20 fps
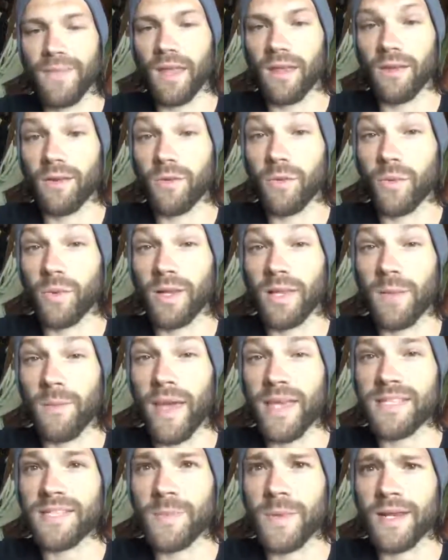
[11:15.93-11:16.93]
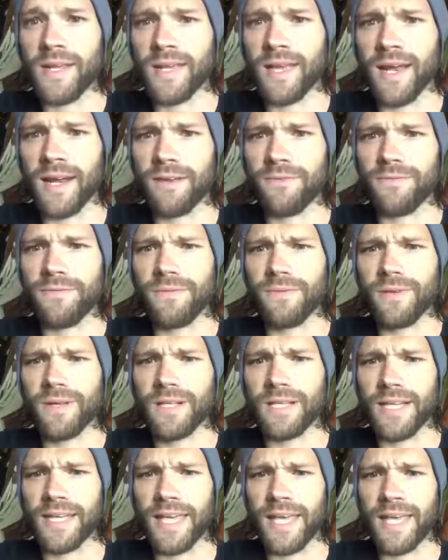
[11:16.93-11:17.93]
really amazing to me to kind of
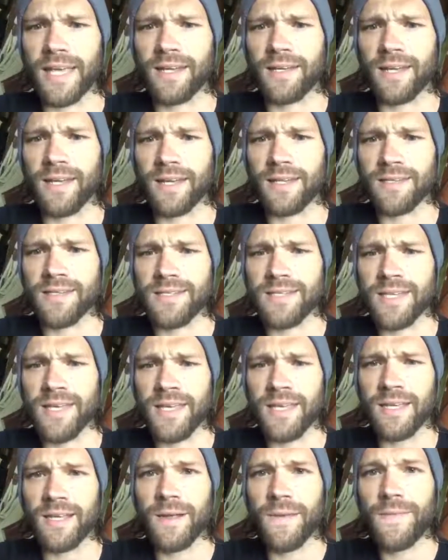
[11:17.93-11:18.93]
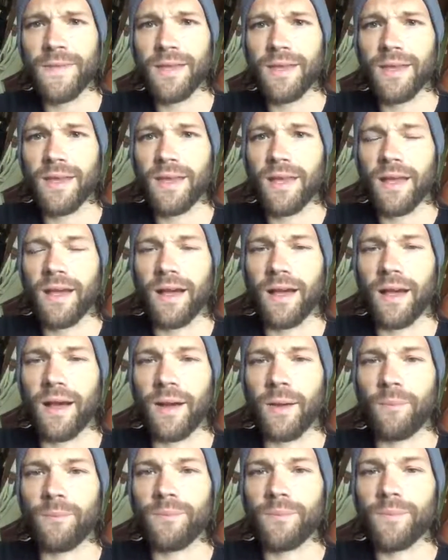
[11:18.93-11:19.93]
click in and see.
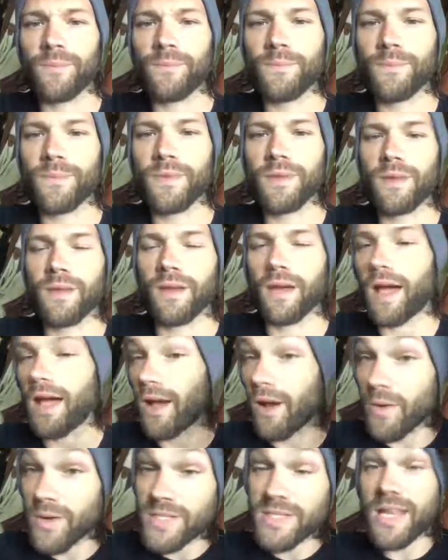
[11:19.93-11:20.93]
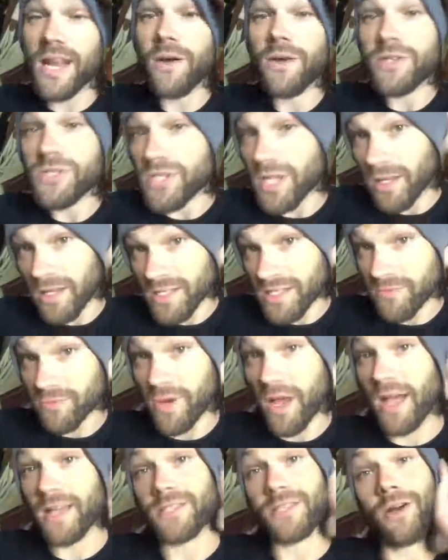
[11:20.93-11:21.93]
I always said I was jealous of
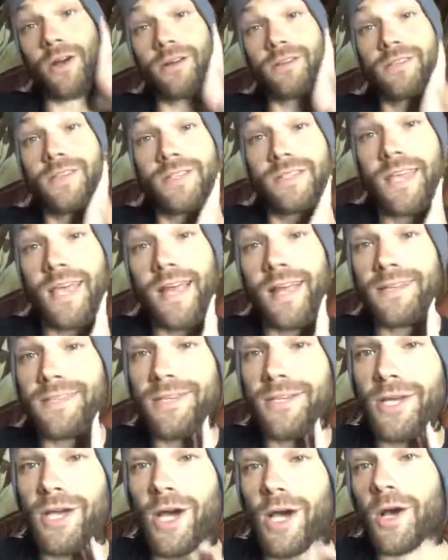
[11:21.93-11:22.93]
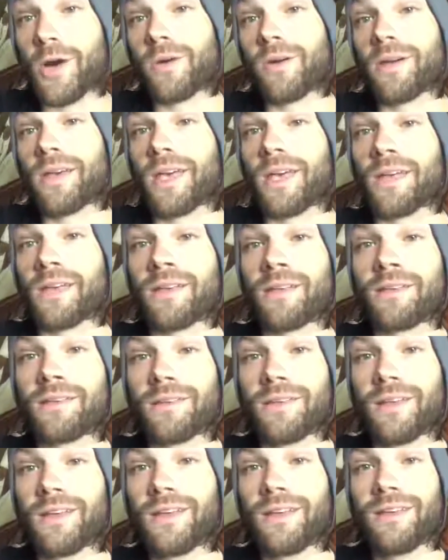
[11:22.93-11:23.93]
rock stars because they got to go
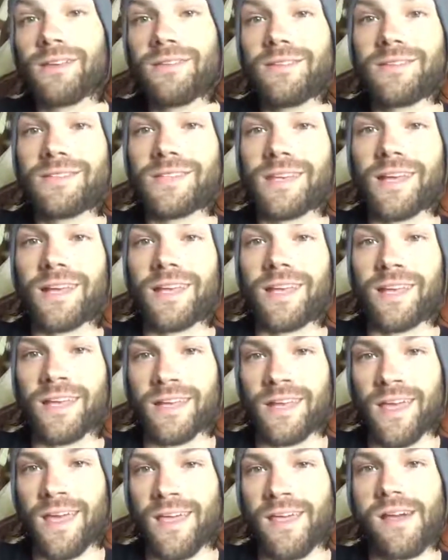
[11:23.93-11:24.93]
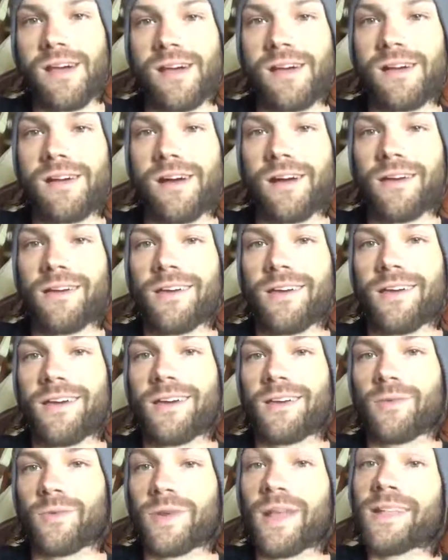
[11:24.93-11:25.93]
and sit in
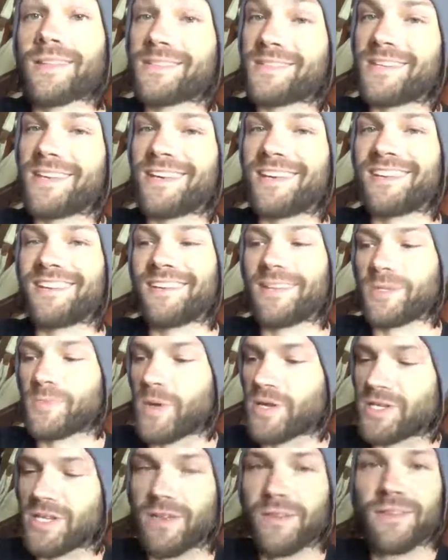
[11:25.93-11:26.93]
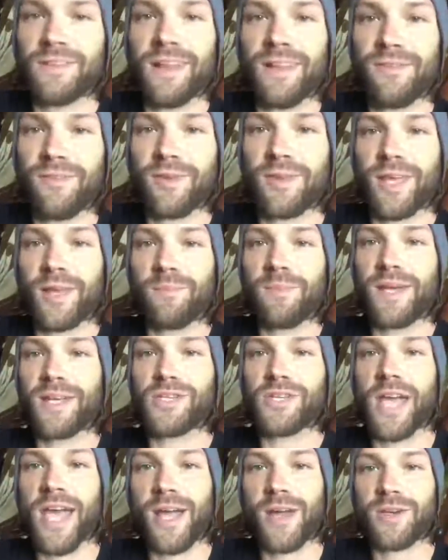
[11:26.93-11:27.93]
especially not if you're like Mick
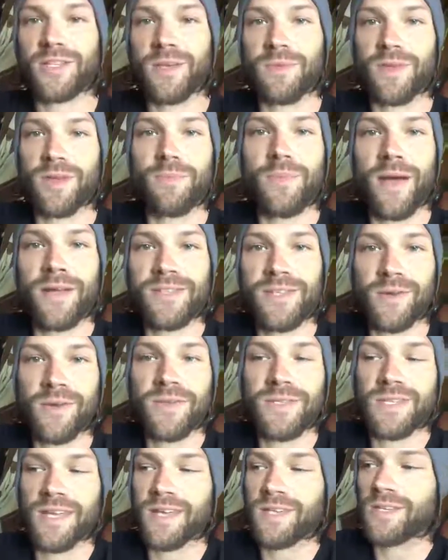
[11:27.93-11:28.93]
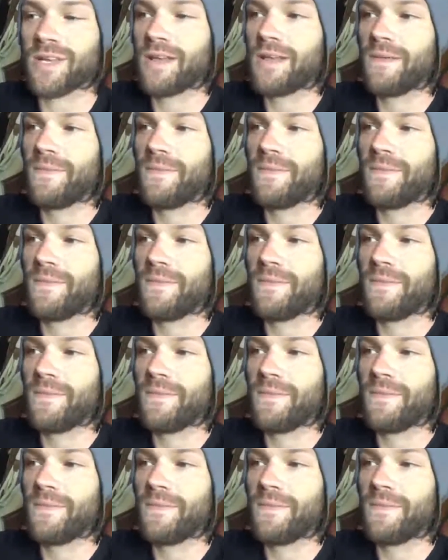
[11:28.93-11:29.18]
Jagger or something, you're bouncing around the stage,